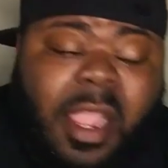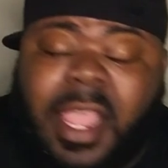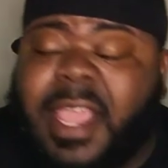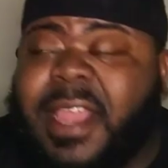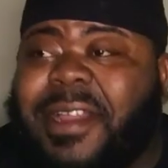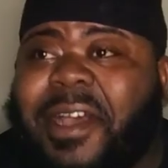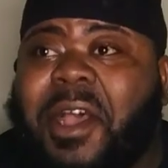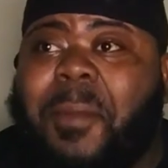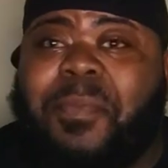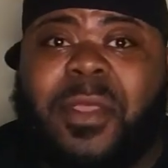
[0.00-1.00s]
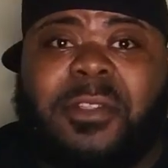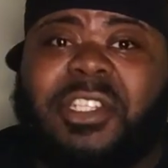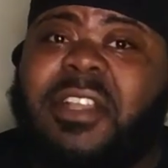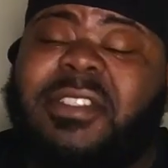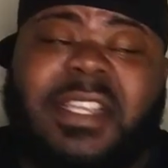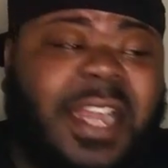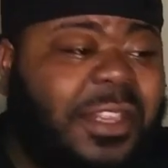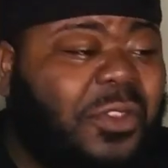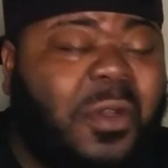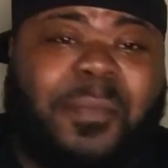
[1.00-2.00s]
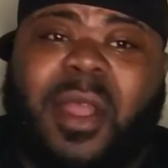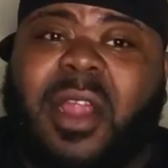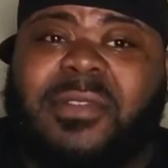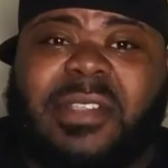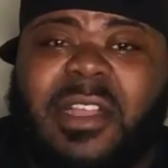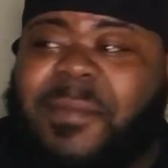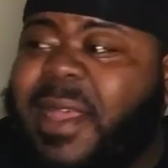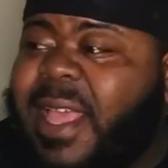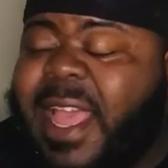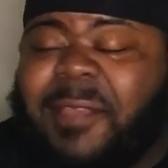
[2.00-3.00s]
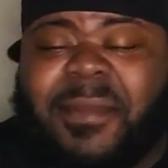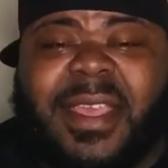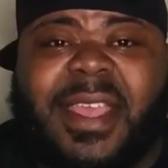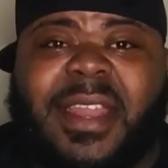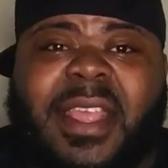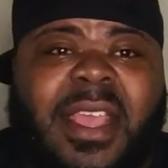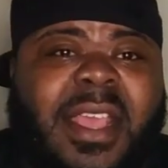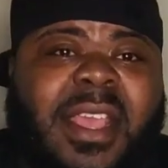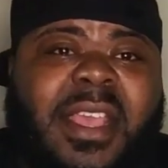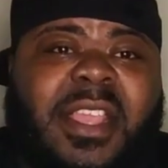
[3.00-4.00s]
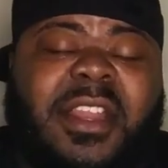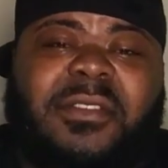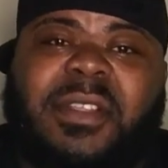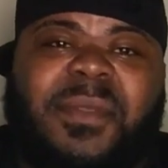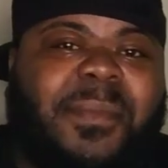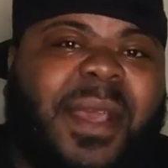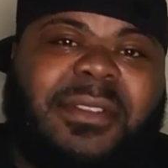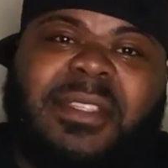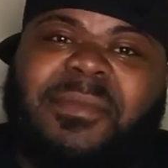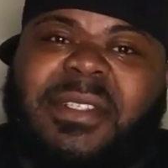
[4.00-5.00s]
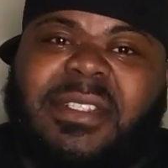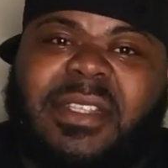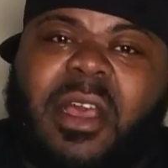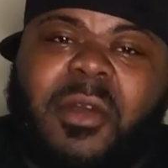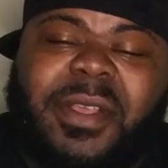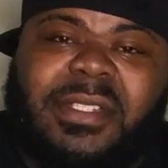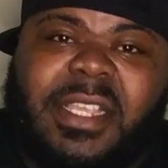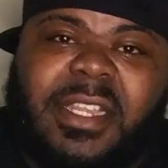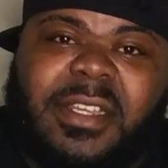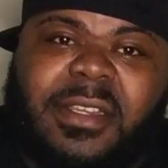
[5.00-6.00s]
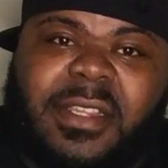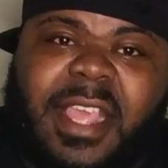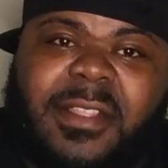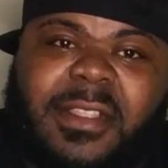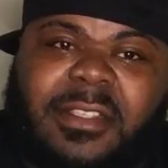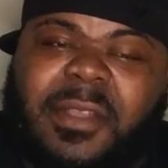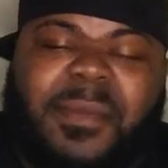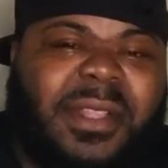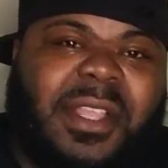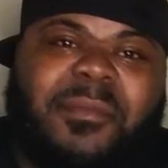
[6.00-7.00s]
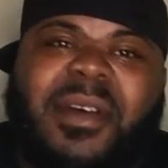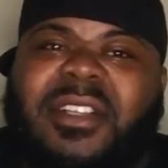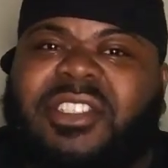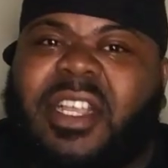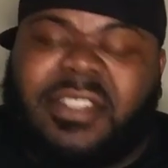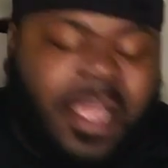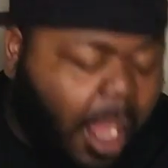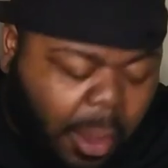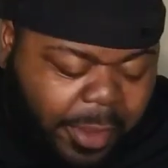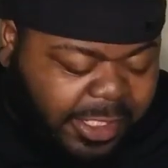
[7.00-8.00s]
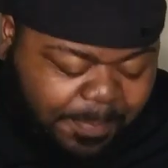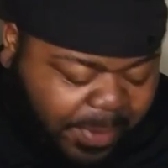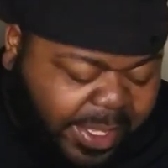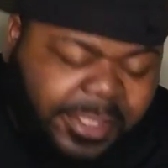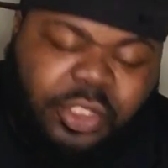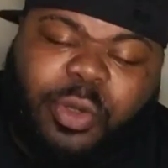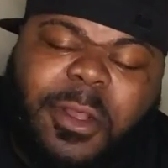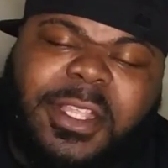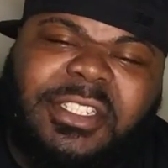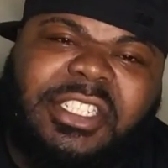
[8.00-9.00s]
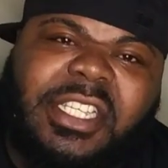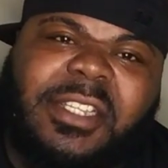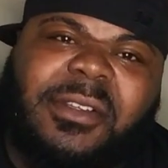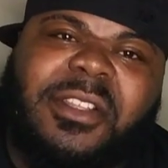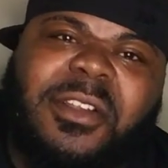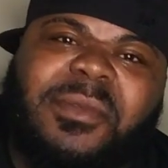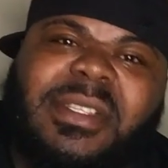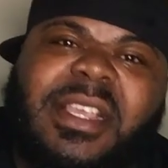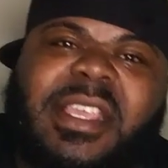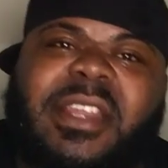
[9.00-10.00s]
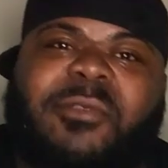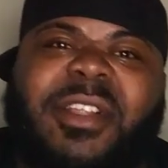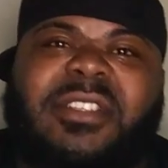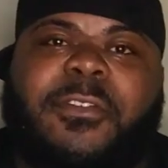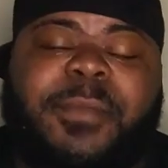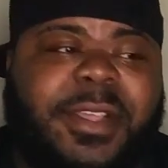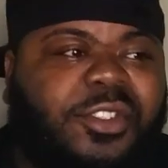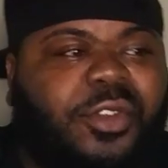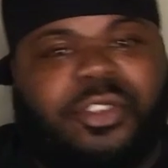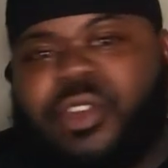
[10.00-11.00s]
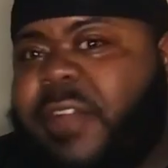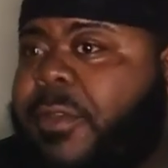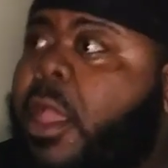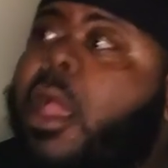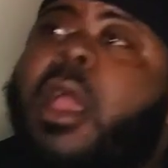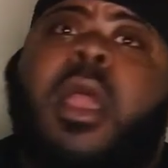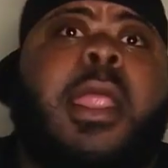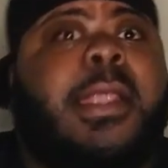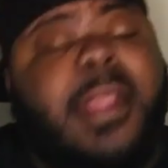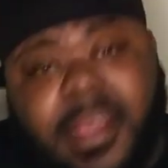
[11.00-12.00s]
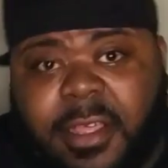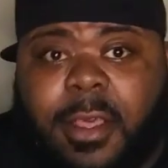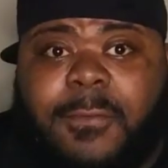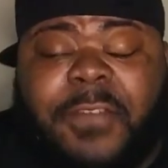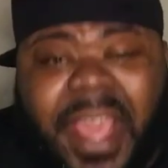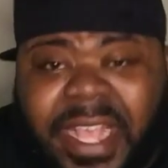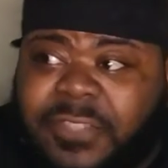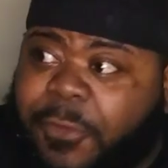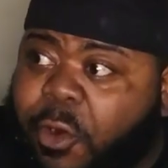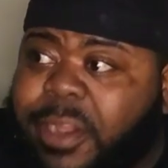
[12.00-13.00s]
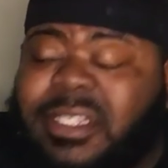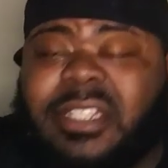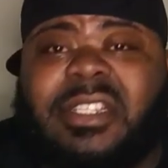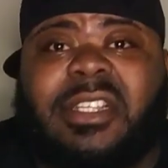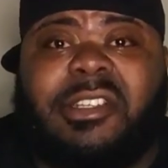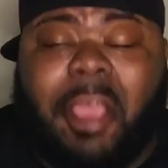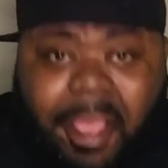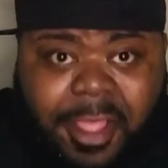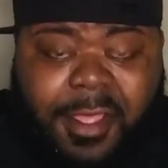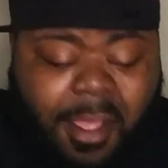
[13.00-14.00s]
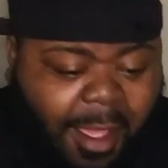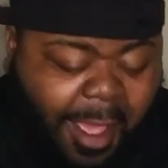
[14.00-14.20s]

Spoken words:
And John Cena had threw a bar, was talking about, hey man, you know, something about them niggas always getting that, something about their mugshots, they always being drunk and shit. You know what I'm saying? Getting arrested for being drunk driving. Nigga, fast forward to today.